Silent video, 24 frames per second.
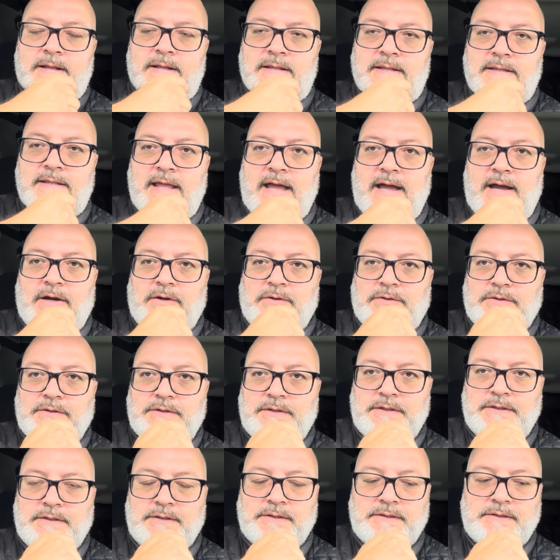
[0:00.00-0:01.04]
Now,
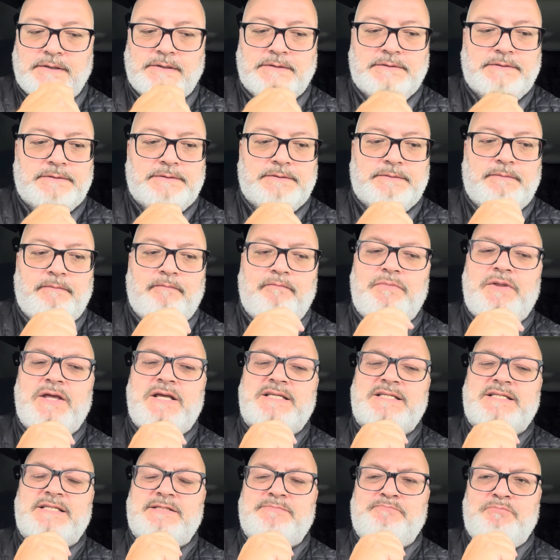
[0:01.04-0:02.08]
this
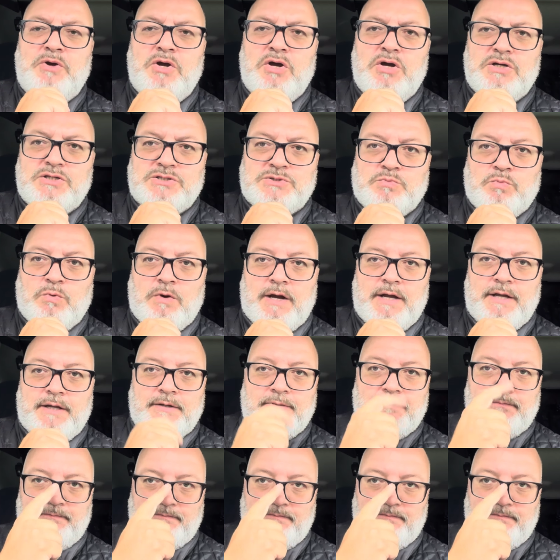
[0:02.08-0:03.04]
Spurs way,